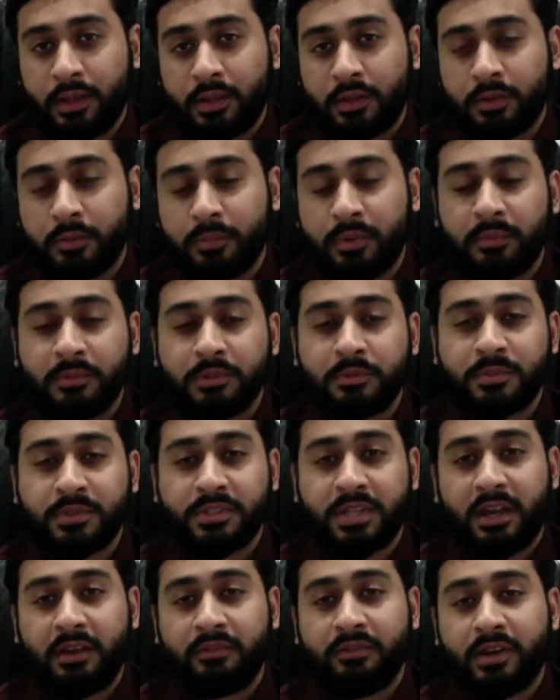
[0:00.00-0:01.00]
The promised
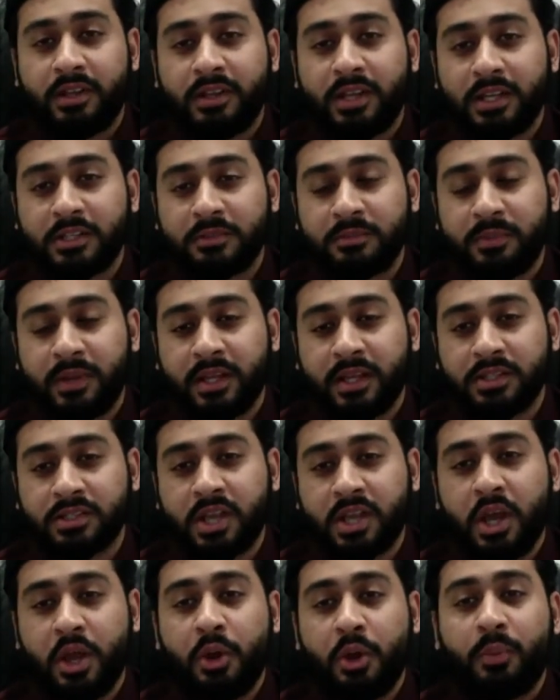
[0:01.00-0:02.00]
Messiah further explains,
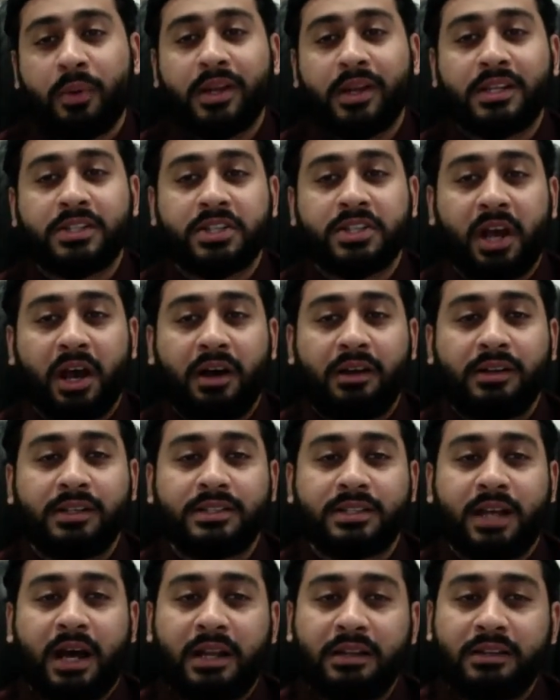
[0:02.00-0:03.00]
when a child is
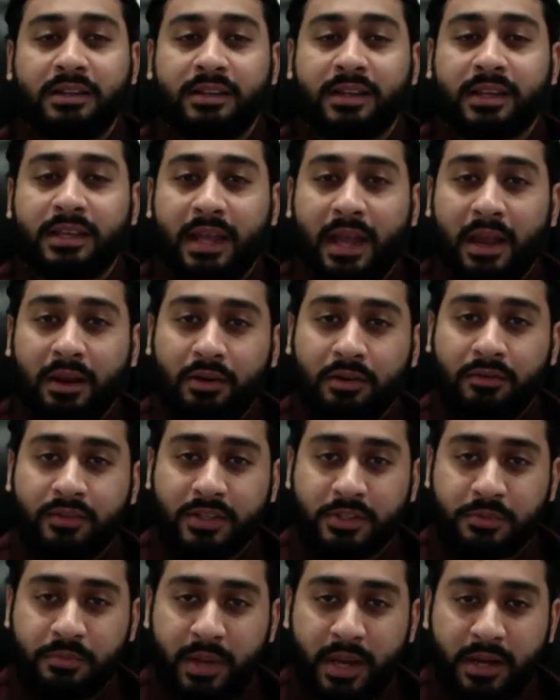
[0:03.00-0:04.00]
under the care of
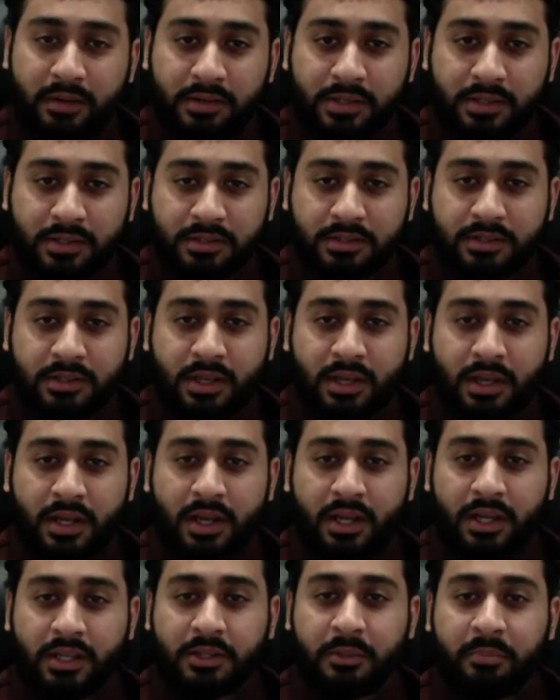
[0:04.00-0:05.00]
his parents,
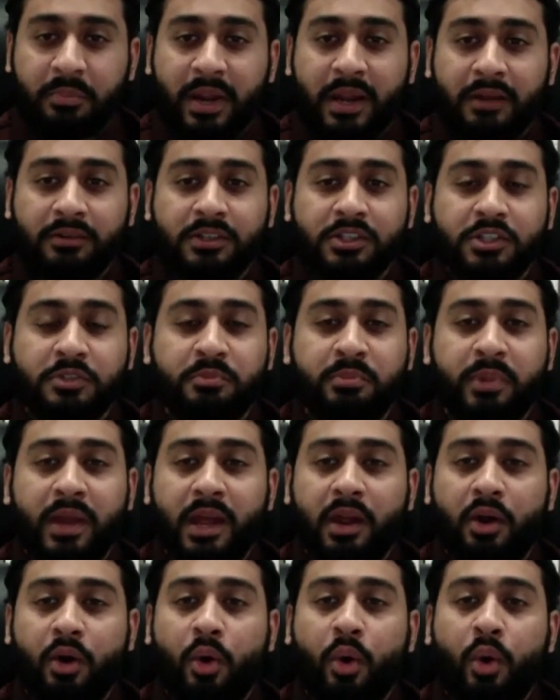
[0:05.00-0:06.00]
the parents
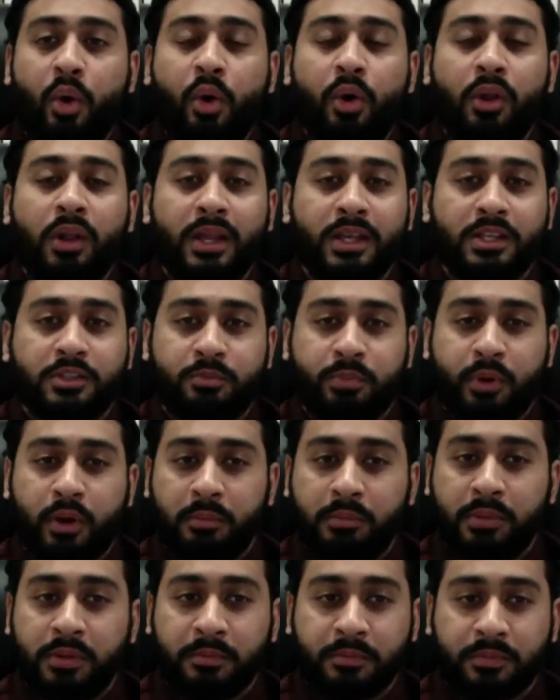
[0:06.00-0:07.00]
bear all his
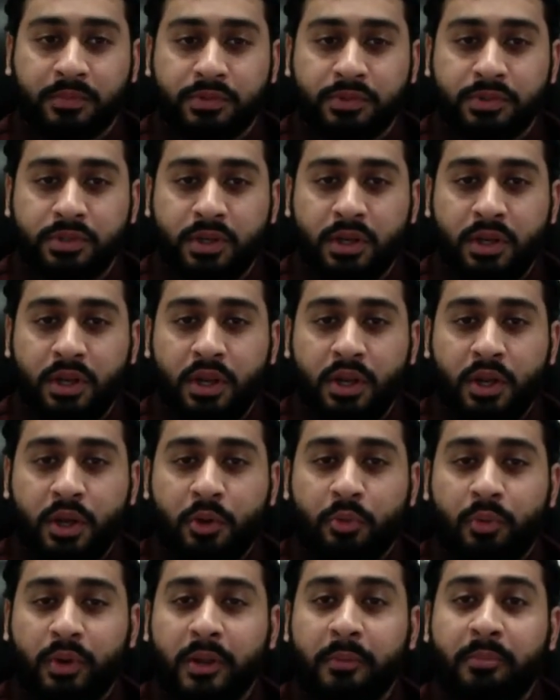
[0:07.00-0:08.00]
problems.
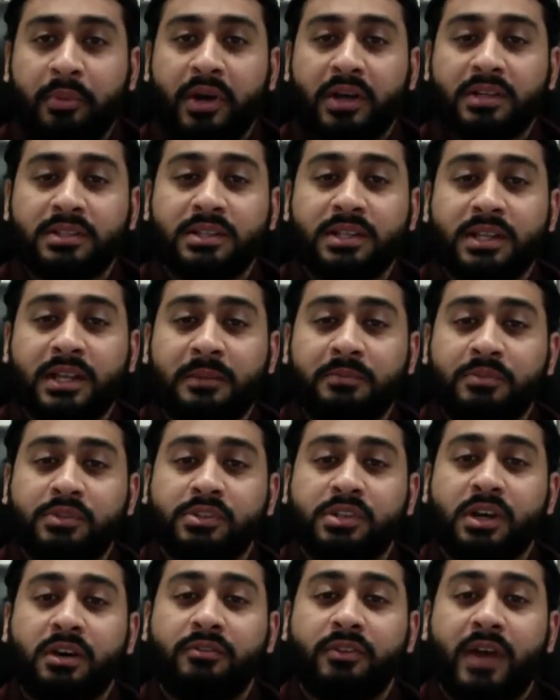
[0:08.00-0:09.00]
When a person
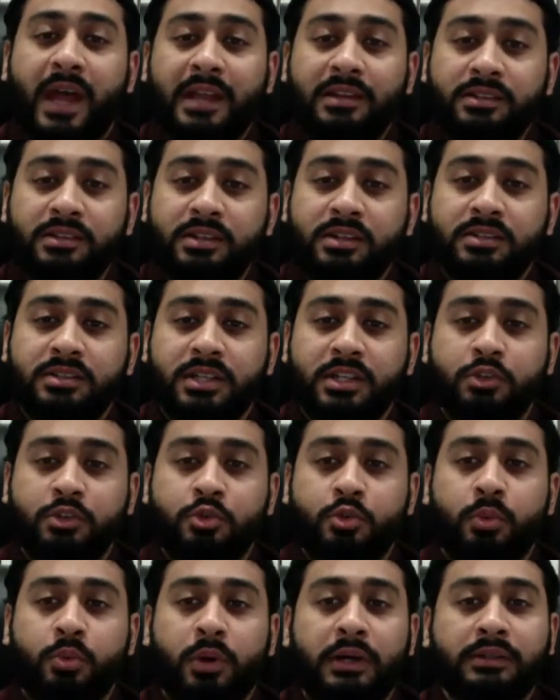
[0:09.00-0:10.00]
himself enters into
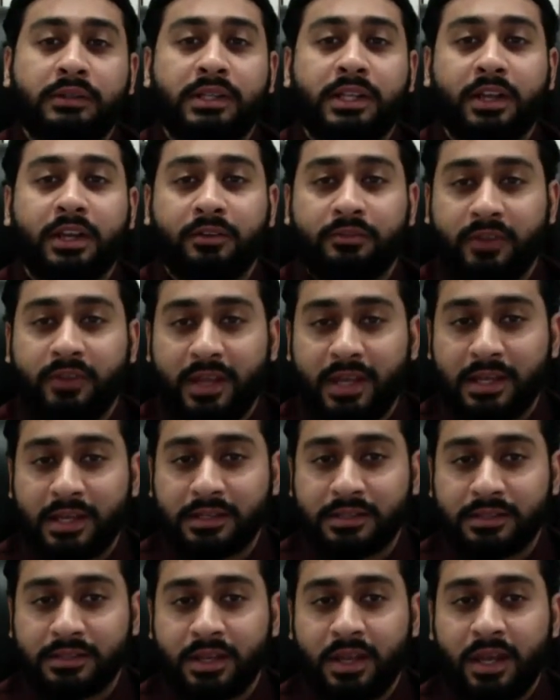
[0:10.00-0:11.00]
worldly
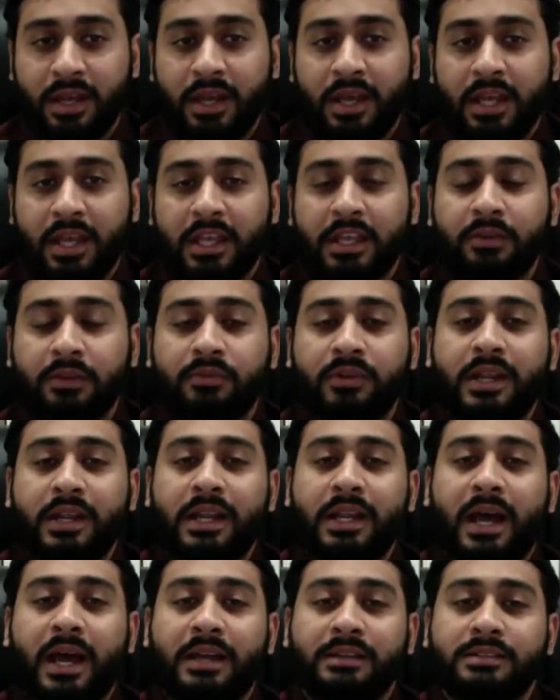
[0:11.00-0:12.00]
affairs, he
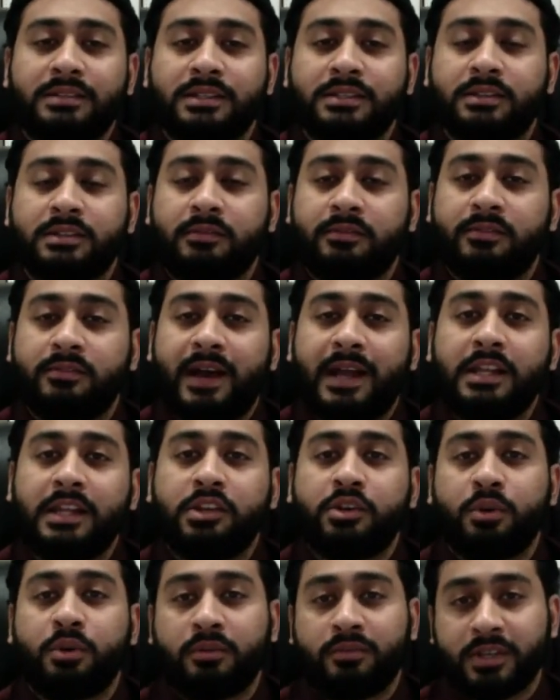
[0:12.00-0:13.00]
realizes the
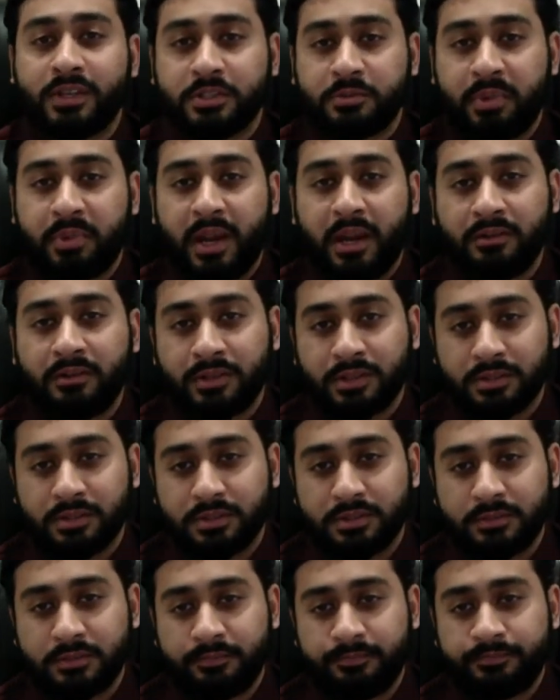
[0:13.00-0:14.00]
value of his
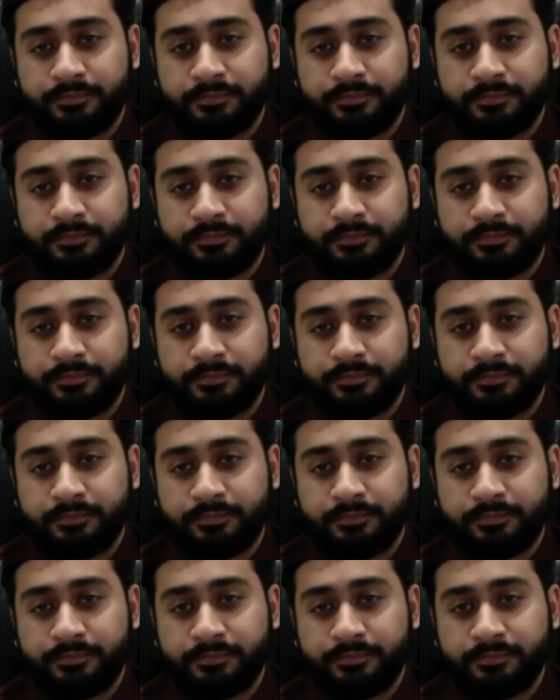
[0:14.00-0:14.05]
parents.